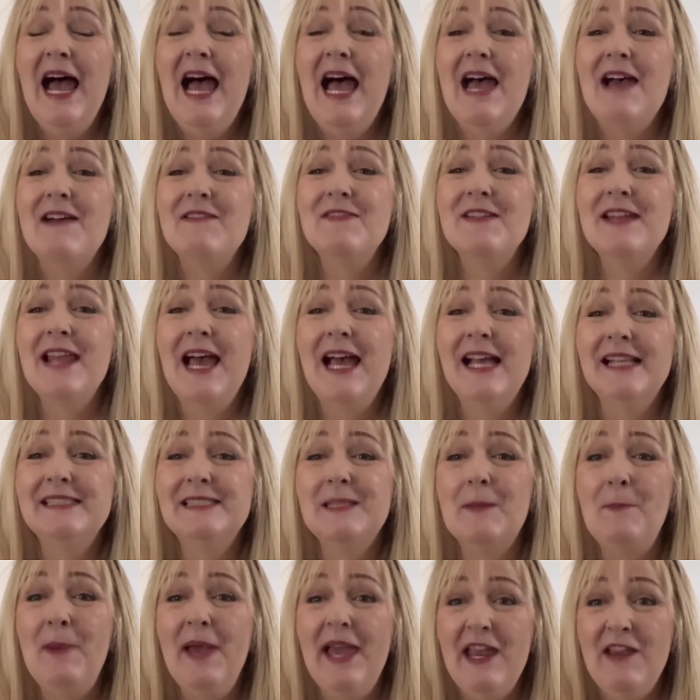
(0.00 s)
I haven't had
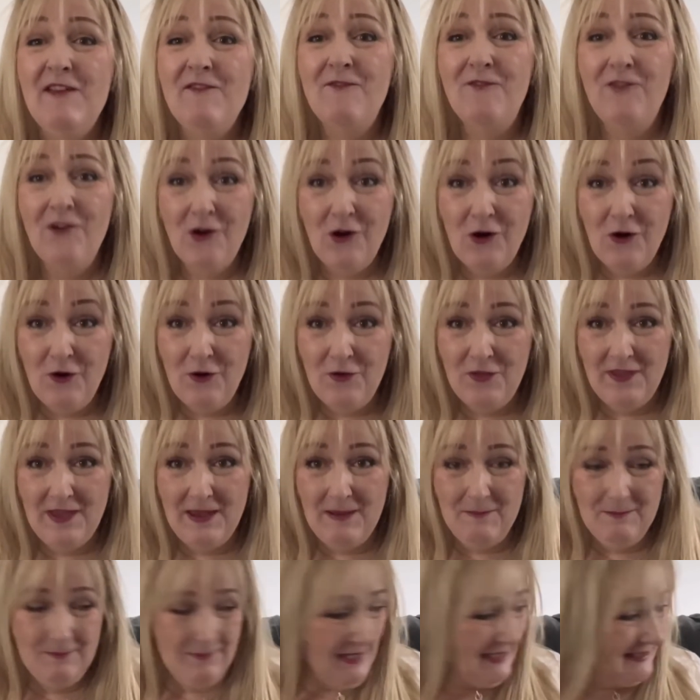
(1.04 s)
to pay for
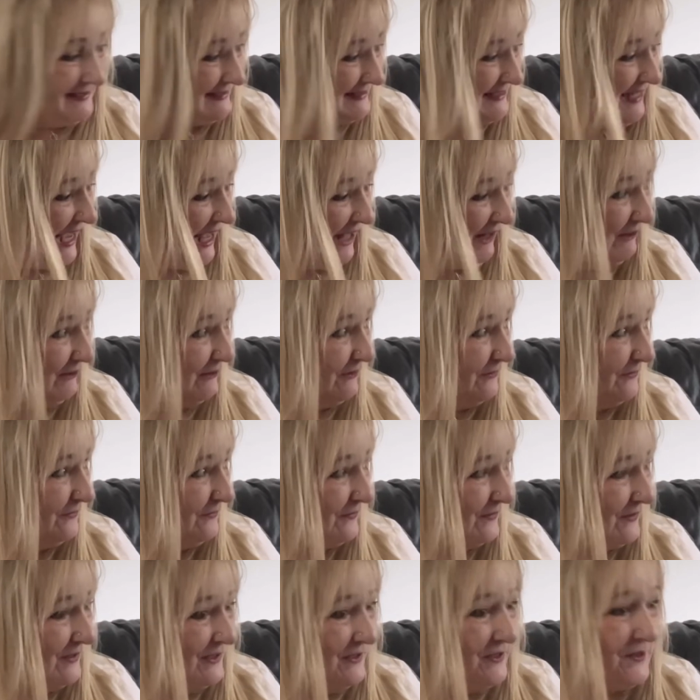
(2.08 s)
them
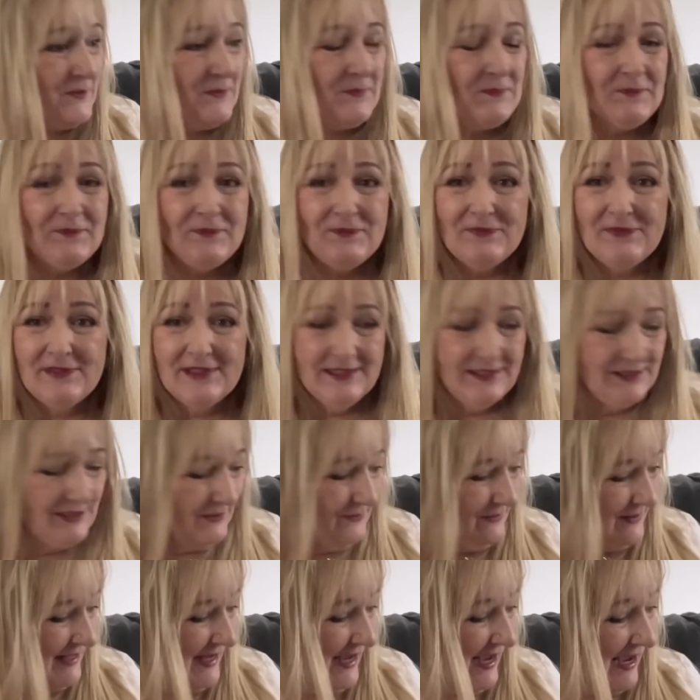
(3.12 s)
myself.
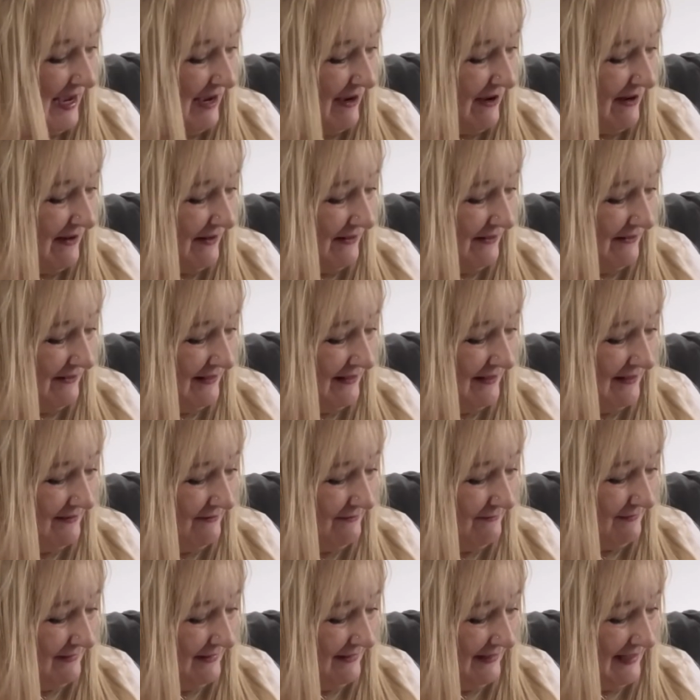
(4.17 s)
So yeah.
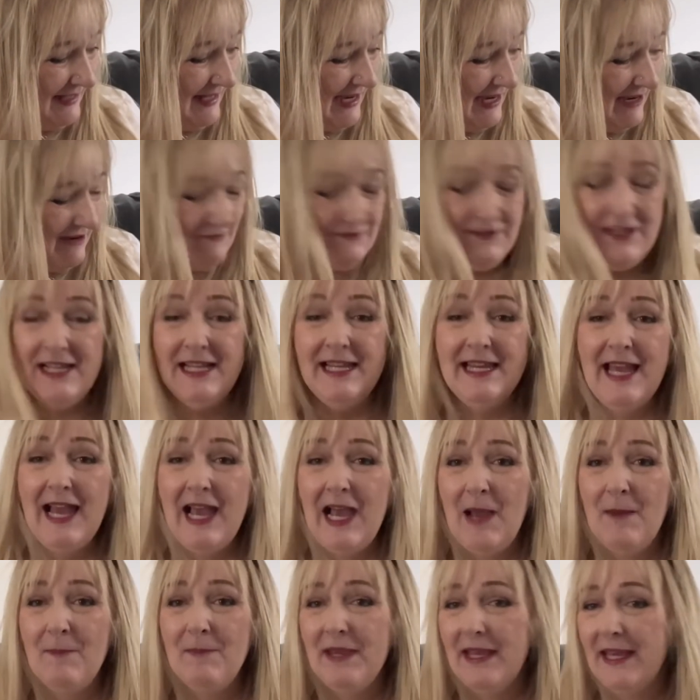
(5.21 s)
Yeah, really
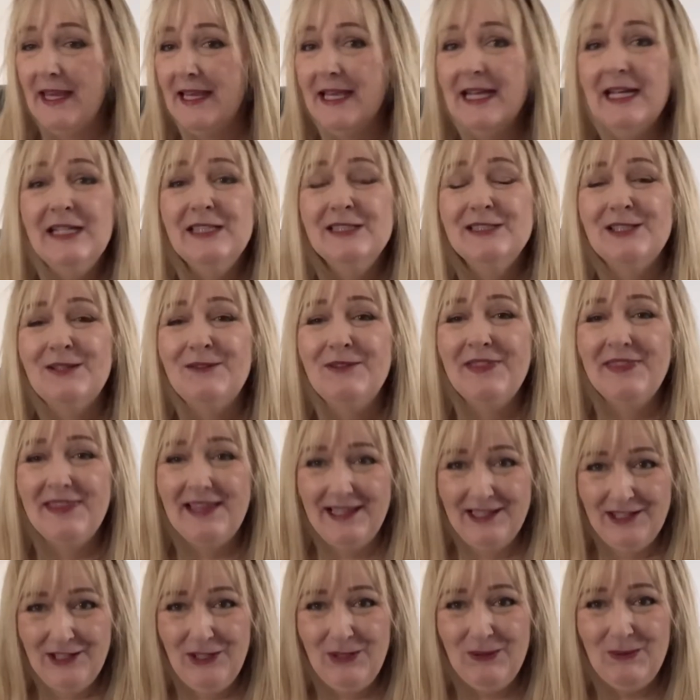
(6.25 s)
happy. So
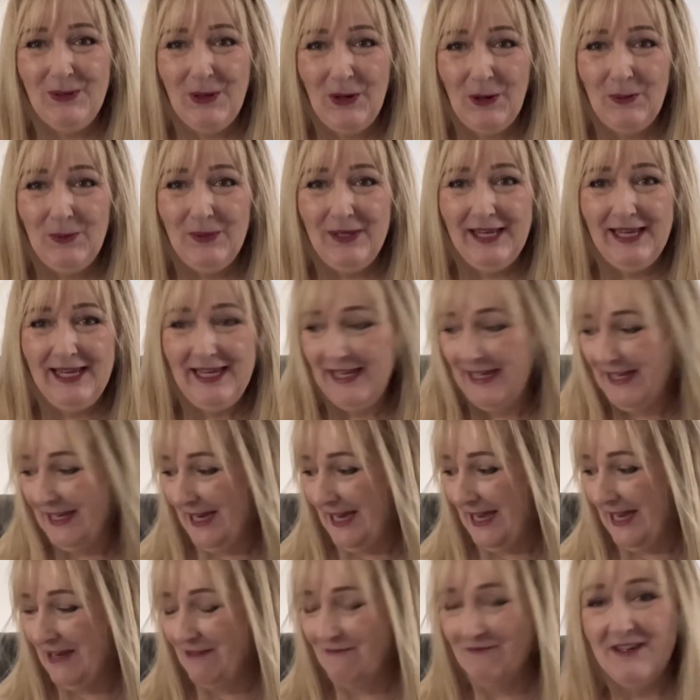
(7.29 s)
thank you, Wholee.
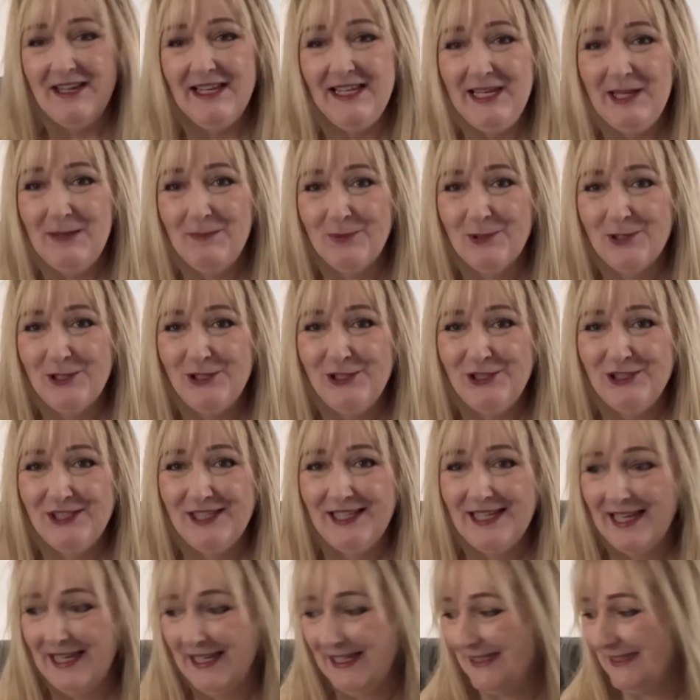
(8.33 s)
I really
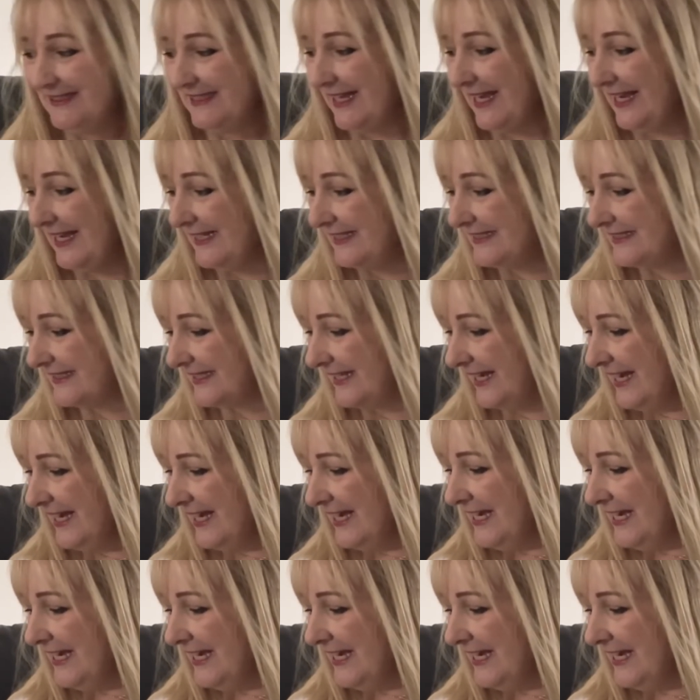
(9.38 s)
appreciate it.